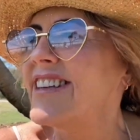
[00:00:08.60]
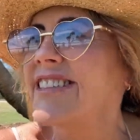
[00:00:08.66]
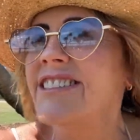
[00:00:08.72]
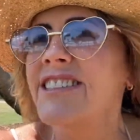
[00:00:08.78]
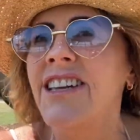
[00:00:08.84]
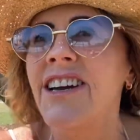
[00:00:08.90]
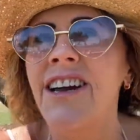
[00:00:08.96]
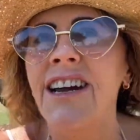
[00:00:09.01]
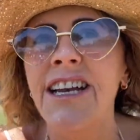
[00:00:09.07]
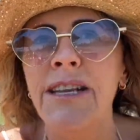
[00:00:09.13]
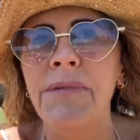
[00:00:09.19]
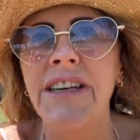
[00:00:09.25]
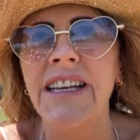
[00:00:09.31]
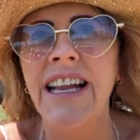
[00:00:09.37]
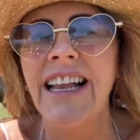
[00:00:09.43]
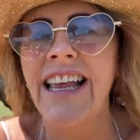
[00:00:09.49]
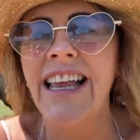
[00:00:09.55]
tiny
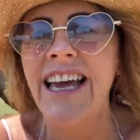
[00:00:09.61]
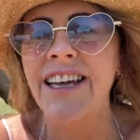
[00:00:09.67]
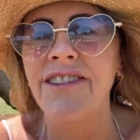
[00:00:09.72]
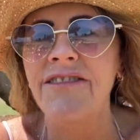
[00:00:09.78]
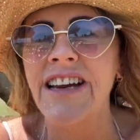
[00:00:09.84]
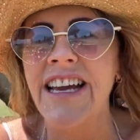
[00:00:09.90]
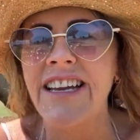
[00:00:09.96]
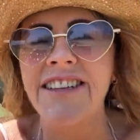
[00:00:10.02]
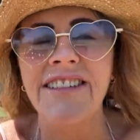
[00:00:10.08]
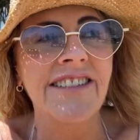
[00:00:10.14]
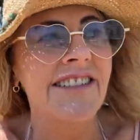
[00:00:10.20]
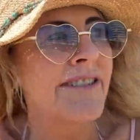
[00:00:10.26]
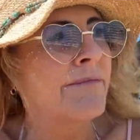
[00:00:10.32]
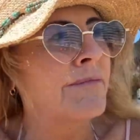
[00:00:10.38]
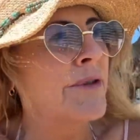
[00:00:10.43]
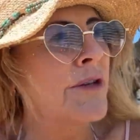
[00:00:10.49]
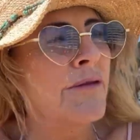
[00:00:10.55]
bit of cloud around,
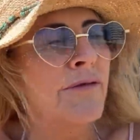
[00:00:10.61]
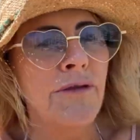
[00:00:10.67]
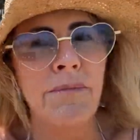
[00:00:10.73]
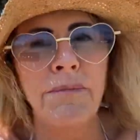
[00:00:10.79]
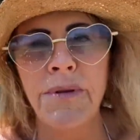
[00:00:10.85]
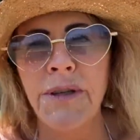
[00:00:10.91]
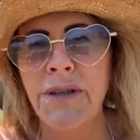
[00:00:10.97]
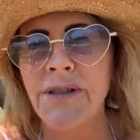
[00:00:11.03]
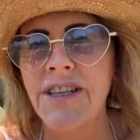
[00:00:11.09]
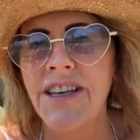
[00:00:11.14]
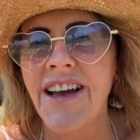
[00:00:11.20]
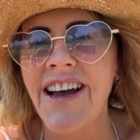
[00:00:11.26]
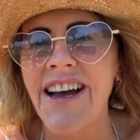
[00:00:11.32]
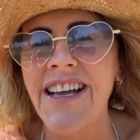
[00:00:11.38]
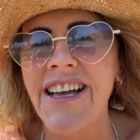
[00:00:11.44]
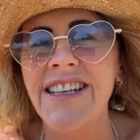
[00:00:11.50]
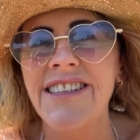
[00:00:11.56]
beautiful blue
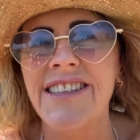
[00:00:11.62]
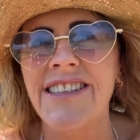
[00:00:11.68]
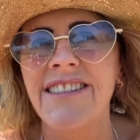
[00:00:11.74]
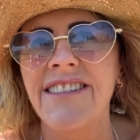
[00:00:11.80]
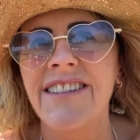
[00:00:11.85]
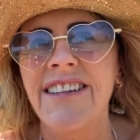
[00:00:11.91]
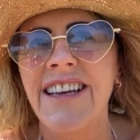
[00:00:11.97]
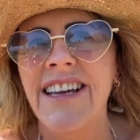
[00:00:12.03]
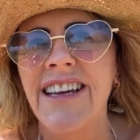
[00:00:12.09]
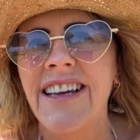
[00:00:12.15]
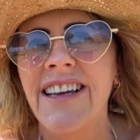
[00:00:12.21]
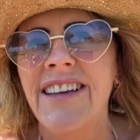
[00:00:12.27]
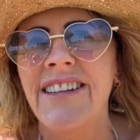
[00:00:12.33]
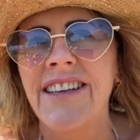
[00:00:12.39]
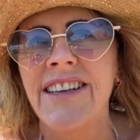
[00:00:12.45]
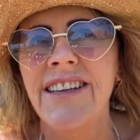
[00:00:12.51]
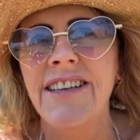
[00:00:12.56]
skies.
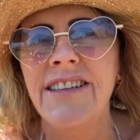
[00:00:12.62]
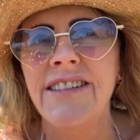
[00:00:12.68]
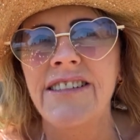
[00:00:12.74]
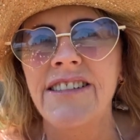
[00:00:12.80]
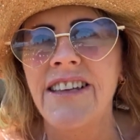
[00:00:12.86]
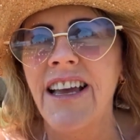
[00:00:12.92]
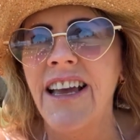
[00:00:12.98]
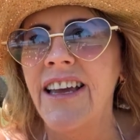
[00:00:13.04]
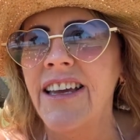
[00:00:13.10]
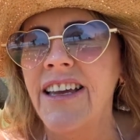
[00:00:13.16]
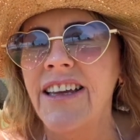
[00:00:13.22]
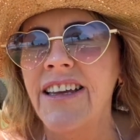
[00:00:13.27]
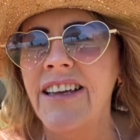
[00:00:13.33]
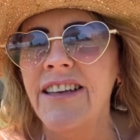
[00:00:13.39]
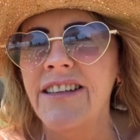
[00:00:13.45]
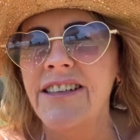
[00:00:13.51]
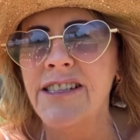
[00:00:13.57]
There's
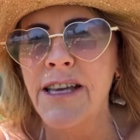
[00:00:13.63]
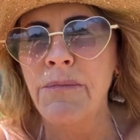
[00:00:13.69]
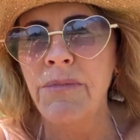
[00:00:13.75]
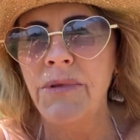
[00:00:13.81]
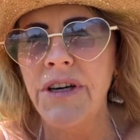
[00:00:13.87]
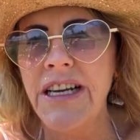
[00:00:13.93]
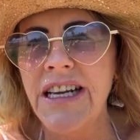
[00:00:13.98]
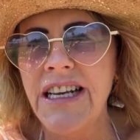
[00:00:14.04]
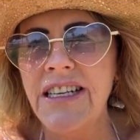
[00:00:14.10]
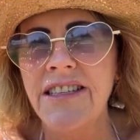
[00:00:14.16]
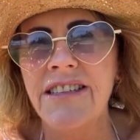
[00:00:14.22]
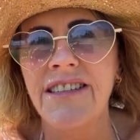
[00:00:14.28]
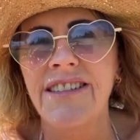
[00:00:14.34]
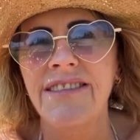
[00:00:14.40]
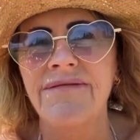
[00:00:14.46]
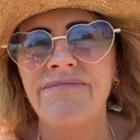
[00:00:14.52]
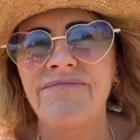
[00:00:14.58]
a sea
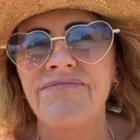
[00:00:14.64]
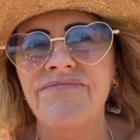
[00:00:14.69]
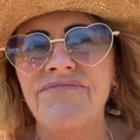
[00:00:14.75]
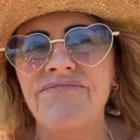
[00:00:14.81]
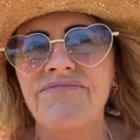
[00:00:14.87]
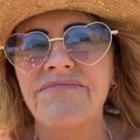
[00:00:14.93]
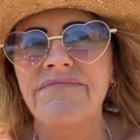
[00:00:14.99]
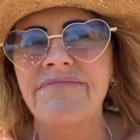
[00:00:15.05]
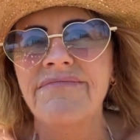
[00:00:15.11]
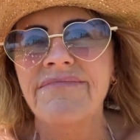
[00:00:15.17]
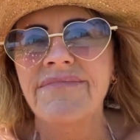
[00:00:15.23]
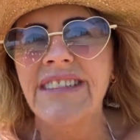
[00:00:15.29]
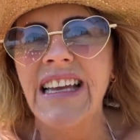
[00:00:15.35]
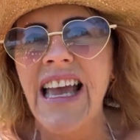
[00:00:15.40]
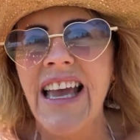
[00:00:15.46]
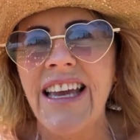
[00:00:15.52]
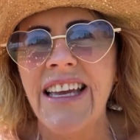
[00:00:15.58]
breeze
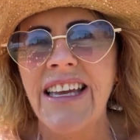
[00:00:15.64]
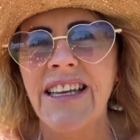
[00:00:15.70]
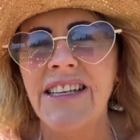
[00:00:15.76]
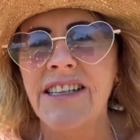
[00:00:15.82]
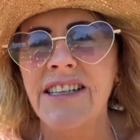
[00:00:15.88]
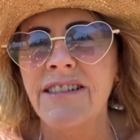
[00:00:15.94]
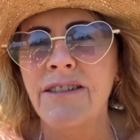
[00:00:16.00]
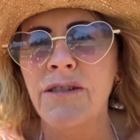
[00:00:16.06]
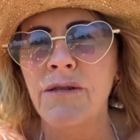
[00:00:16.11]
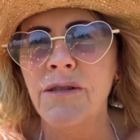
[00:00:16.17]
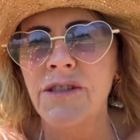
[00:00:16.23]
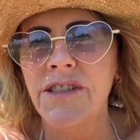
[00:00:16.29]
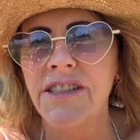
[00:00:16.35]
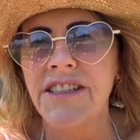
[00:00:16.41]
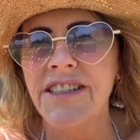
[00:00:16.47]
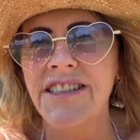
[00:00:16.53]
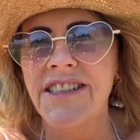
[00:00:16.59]
and
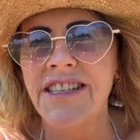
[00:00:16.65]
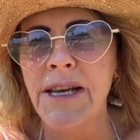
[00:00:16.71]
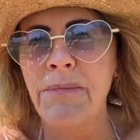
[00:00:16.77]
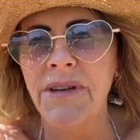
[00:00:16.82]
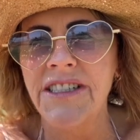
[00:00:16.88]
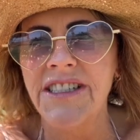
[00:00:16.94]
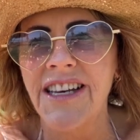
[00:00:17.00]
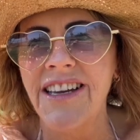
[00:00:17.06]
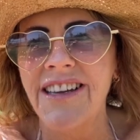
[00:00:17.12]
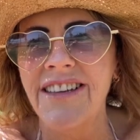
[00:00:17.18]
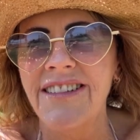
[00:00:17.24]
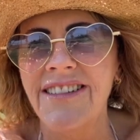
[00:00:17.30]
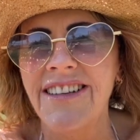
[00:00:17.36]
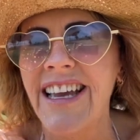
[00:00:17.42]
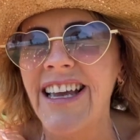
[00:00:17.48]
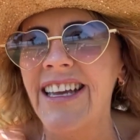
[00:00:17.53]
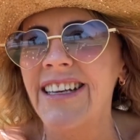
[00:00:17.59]
gorgeous temperature.
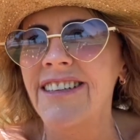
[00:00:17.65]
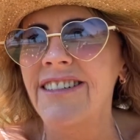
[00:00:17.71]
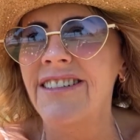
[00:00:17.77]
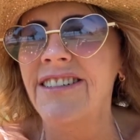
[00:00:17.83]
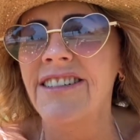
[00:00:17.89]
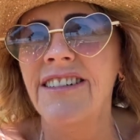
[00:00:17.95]
And